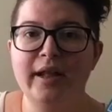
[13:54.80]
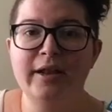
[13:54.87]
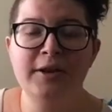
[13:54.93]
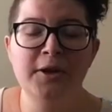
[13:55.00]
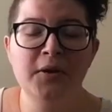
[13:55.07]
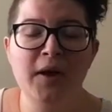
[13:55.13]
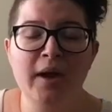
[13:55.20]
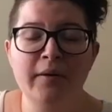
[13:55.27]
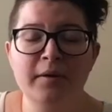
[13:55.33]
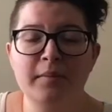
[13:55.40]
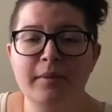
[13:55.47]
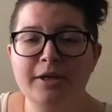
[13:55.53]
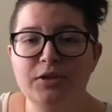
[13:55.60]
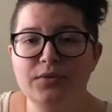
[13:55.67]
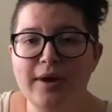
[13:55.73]
you know, I would
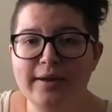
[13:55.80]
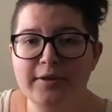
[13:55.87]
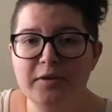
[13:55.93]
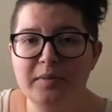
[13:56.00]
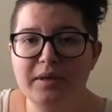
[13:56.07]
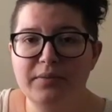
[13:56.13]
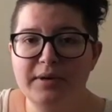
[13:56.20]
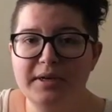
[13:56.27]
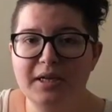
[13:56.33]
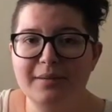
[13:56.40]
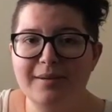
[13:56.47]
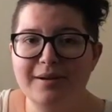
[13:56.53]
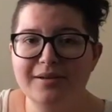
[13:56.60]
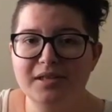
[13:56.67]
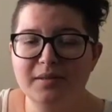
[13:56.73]
much rather be reading
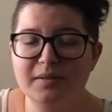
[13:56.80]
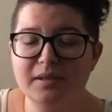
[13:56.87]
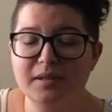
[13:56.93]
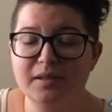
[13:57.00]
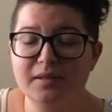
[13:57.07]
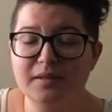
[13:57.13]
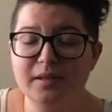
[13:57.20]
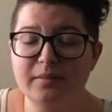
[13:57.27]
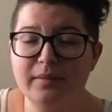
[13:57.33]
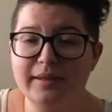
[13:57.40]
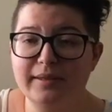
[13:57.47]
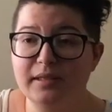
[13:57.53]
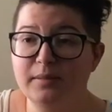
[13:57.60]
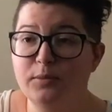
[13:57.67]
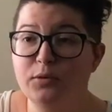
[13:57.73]
about some
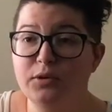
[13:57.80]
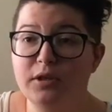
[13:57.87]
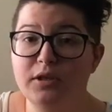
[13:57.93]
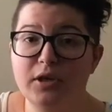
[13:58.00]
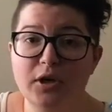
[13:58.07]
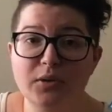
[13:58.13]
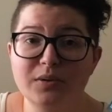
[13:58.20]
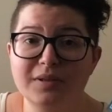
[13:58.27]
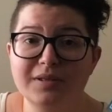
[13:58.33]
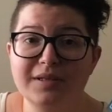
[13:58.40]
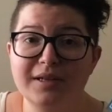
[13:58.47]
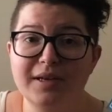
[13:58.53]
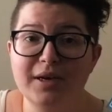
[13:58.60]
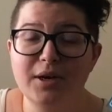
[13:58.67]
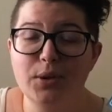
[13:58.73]
like spooky ghosts
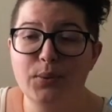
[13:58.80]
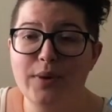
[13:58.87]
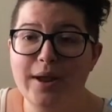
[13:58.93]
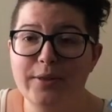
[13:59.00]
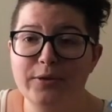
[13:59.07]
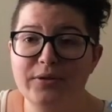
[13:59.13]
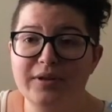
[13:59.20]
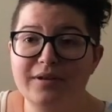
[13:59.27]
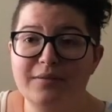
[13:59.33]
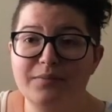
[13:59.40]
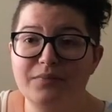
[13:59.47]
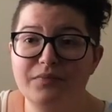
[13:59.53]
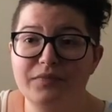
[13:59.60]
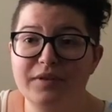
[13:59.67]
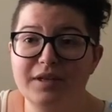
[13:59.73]
rather than
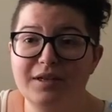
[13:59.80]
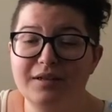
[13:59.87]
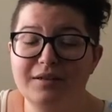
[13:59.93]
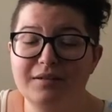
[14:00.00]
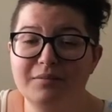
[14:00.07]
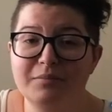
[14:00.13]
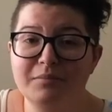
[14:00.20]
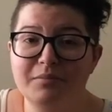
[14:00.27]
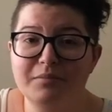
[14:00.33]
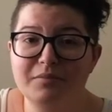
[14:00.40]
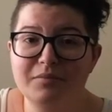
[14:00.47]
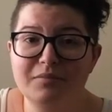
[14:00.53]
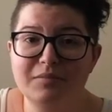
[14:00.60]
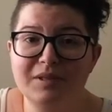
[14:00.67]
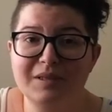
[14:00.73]

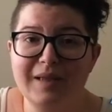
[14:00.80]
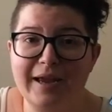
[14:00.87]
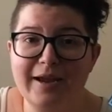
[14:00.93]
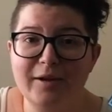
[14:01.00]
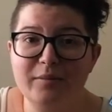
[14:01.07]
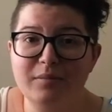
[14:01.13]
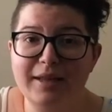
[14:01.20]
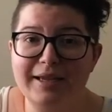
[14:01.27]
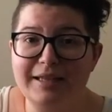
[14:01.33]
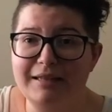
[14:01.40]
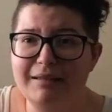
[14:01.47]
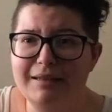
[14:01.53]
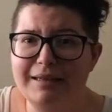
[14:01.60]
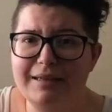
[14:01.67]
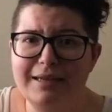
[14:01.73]
Sam like
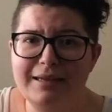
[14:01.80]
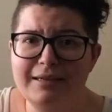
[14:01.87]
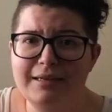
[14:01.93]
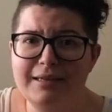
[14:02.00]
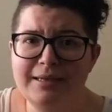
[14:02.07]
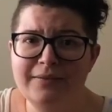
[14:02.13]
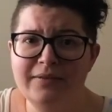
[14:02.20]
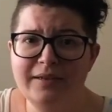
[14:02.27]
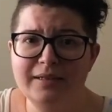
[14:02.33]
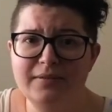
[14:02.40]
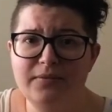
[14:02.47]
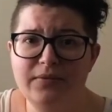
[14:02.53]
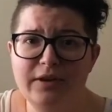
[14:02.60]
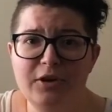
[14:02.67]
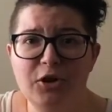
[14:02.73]
licking Evie's
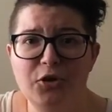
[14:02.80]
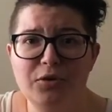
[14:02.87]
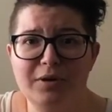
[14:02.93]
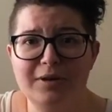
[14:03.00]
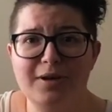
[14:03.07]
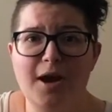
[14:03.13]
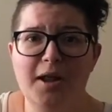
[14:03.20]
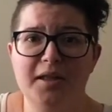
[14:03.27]
finger and calling